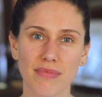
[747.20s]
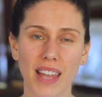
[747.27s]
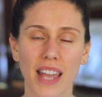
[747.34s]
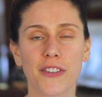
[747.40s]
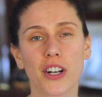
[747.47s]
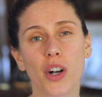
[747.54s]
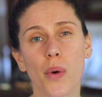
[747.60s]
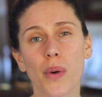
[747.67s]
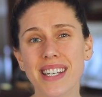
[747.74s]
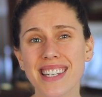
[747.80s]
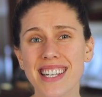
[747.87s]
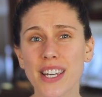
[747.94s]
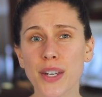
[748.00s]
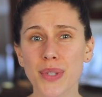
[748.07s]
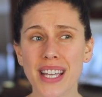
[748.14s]
if you're going
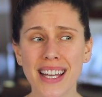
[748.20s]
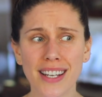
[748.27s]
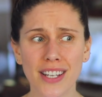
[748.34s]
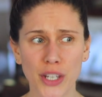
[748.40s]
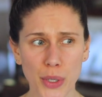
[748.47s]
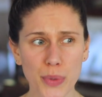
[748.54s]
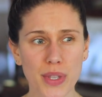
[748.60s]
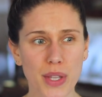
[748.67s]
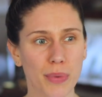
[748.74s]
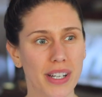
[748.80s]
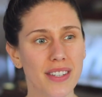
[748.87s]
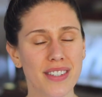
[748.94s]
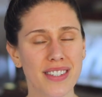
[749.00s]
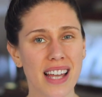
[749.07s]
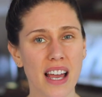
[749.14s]
to use it, use the
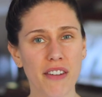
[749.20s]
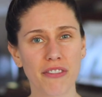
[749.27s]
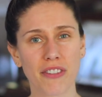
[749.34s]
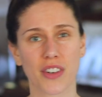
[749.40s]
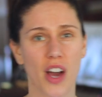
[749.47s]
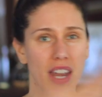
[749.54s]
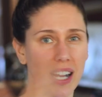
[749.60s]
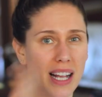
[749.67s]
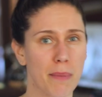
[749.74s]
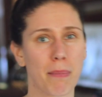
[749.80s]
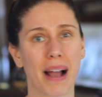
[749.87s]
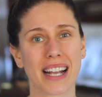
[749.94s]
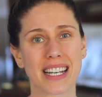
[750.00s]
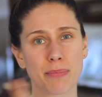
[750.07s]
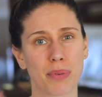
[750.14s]
real stuff, not a
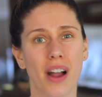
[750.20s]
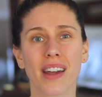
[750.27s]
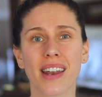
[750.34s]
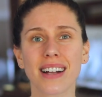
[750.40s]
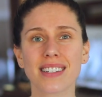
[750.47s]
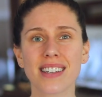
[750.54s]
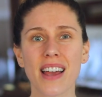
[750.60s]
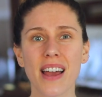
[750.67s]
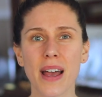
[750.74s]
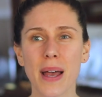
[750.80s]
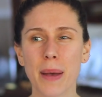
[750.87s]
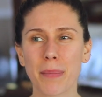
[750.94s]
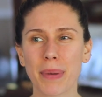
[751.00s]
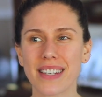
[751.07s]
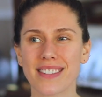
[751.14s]
combined product,
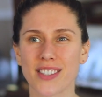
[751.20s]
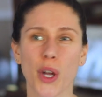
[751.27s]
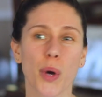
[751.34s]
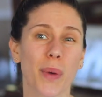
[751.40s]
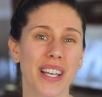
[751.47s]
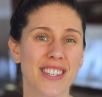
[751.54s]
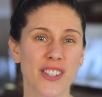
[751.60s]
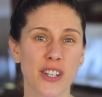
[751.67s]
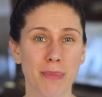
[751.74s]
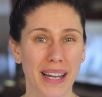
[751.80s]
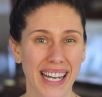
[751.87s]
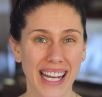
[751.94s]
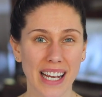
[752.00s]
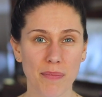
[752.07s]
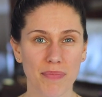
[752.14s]
but don't waste your
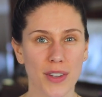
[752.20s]
money.